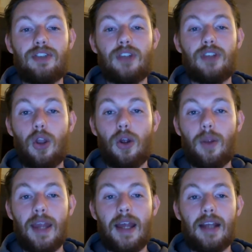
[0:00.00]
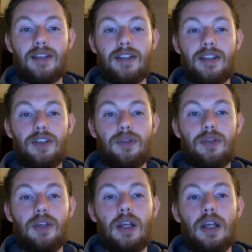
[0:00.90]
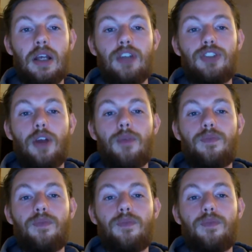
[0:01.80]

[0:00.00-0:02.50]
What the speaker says: So long may that continue. So